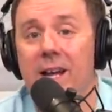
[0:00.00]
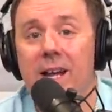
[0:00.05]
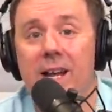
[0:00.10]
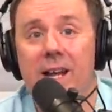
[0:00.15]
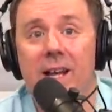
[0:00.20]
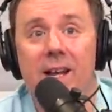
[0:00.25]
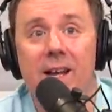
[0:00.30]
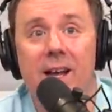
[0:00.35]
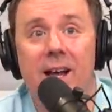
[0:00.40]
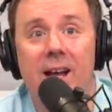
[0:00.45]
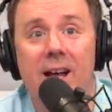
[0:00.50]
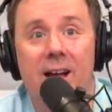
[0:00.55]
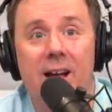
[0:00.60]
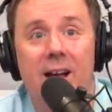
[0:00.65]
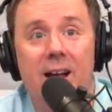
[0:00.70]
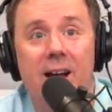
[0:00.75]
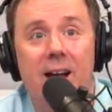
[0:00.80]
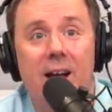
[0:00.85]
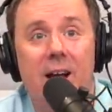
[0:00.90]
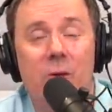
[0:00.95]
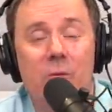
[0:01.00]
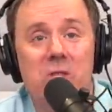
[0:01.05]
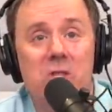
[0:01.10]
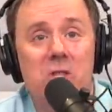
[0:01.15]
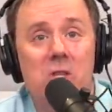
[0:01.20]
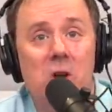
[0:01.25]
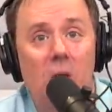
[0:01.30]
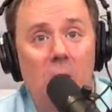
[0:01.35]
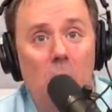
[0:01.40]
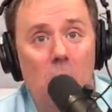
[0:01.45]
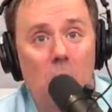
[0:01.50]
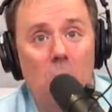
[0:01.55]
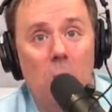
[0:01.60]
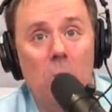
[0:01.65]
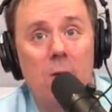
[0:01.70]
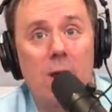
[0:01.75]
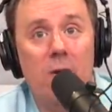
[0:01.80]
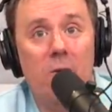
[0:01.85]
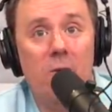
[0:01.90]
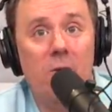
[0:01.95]
And I was
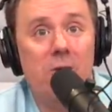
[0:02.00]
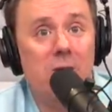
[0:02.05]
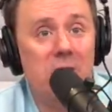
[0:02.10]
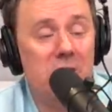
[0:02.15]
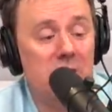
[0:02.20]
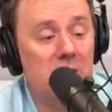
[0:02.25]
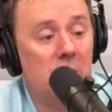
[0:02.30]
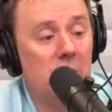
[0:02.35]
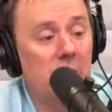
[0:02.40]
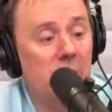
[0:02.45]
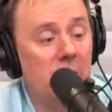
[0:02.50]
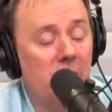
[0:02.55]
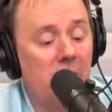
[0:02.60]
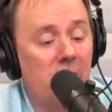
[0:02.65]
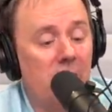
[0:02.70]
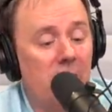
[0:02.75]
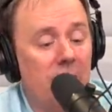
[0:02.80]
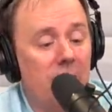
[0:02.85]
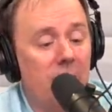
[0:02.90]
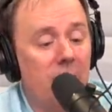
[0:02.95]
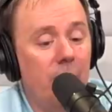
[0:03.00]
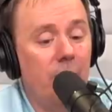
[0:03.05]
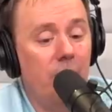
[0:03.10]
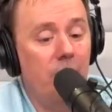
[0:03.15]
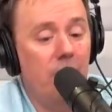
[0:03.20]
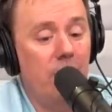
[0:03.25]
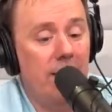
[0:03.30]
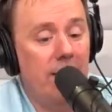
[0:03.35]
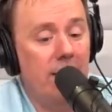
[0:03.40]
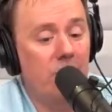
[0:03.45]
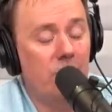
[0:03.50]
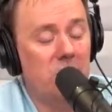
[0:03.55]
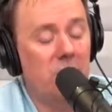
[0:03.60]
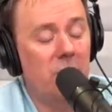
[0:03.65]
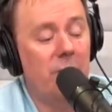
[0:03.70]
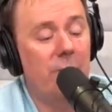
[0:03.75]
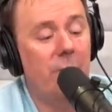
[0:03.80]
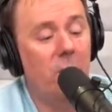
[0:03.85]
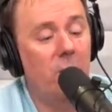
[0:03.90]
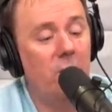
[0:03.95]
told, I don't know if this is true or not, but it was
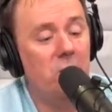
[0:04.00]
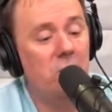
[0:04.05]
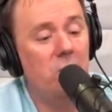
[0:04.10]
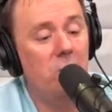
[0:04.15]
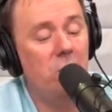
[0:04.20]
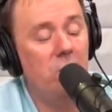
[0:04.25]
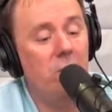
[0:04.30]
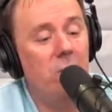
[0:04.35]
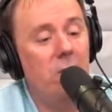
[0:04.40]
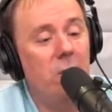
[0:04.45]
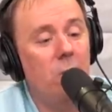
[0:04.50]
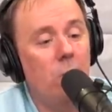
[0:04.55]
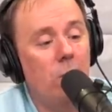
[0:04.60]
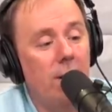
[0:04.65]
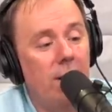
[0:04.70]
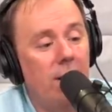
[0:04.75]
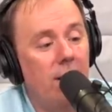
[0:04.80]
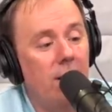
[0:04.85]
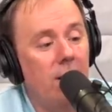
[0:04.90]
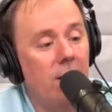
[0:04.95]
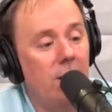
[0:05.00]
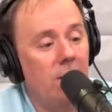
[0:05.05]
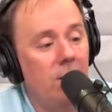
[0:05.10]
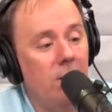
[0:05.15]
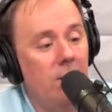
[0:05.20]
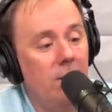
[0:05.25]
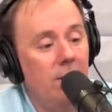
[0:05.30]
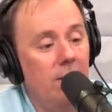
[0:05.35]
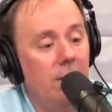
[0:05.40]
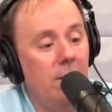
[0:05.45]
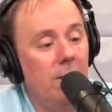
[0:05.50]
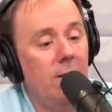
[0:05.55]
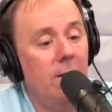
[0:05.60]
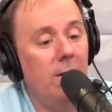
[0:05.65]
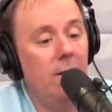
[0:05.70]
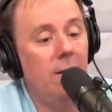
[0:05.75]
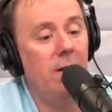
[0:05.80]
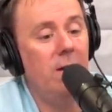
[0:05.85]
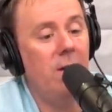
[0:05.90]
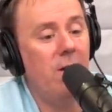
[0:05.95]
the first movie where,
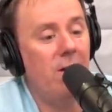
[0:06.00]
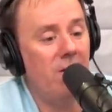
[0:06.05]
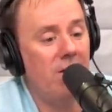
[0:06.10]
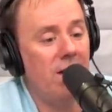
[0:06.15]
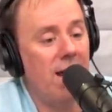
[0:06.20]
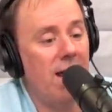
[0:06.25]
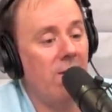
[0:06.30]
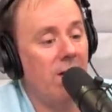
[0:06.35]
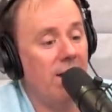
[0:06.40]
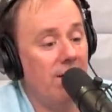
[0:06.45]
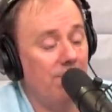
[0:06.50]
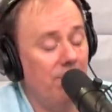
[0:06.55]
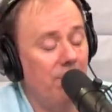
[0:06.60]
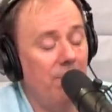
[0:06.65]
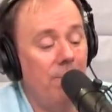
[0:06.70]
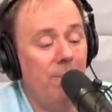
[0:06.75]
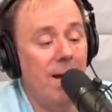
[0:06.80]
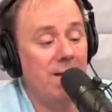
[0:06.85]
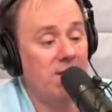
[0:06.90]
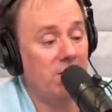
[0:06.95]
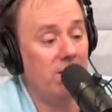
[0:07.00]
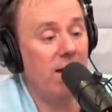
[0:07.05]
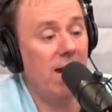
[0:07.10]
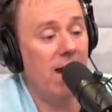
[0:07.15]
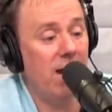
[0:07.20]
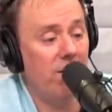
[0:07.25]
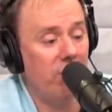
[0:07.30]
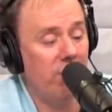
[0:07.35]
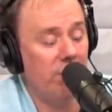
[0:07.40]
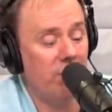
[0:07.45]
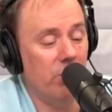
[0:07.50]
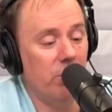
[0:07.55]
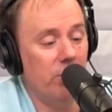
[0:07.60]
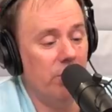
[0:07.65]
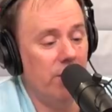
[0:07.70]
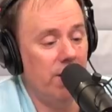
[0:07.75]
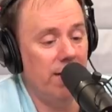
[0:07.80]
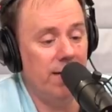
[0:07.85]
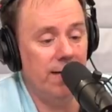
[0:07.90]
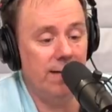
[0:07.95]
you know, now in basically every
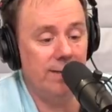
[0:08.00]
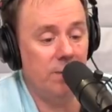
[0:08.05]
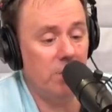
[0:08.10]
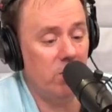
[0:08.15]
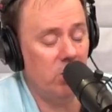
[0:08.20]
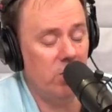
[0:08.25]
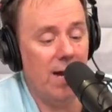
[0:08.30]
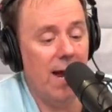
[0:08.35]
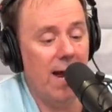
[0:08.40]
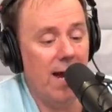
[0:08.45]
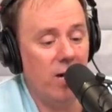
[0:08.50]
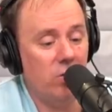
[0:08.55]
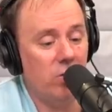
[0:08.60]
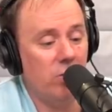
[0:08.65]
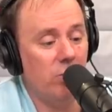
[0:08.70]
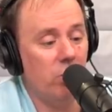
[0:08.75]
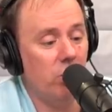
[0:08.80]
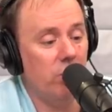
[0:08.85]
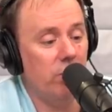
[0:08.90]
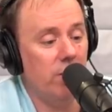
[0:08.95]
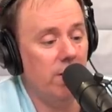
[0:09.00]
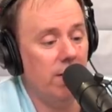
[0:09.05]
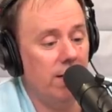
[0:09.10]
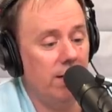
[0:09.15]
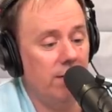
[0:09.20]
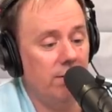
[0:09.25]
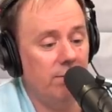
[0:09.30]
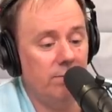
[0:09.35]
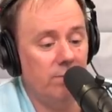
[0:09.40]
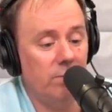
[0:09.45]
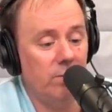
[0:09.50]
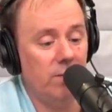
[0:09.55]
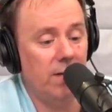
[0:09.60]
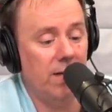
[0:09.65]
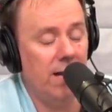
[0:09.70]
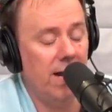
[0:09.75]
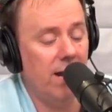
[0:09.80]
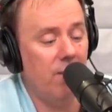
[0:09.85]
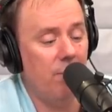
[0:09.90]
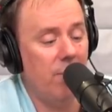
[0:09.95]
movie, especially action movie,
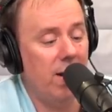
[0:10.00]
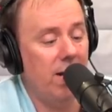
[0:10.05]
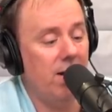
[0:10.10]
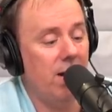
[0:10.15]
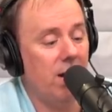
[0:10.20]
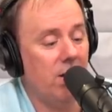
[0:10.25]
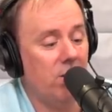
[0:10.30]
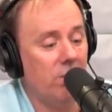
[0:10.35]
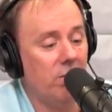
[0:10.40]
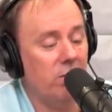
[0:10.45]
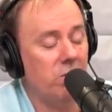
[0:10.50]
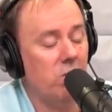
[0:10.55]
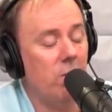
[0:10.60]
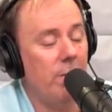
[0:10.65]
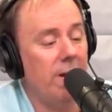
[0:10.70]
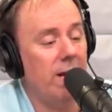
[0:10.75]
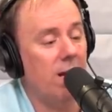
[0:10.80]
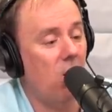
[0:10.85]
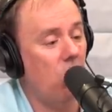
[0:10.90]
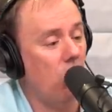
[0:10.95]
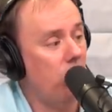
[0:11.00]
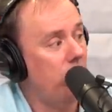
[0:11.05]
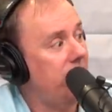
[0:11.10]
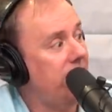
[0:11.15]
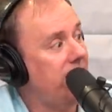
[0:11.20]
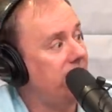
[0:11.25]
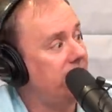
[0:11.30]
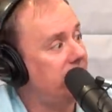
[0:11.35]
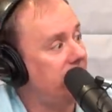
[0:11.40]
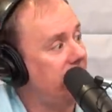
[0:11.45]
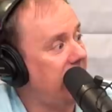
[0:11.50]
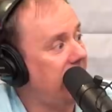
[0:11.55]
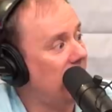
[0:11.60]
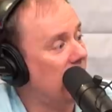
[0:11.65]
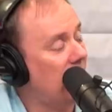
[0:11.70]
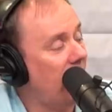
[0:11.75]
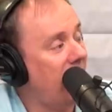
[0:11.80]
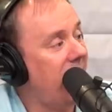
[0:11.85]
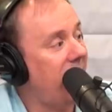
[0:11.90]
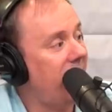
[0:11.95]
the main character, there's going to be an opening scene
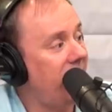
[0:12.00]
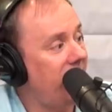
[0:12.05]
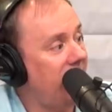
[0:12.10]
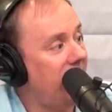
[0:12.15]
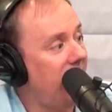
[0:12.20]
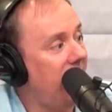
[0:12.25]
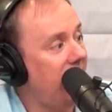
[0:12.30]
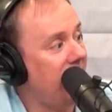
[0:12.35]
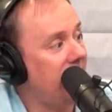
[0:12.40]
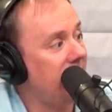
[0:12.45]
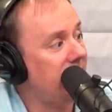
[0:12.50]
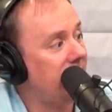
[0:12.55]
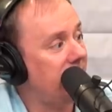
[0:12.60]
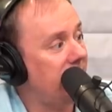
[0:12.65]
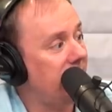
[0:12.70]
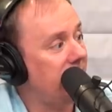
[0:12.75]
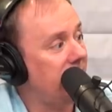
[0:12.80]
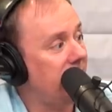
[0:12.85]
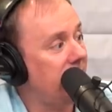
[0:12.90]
right out of the gate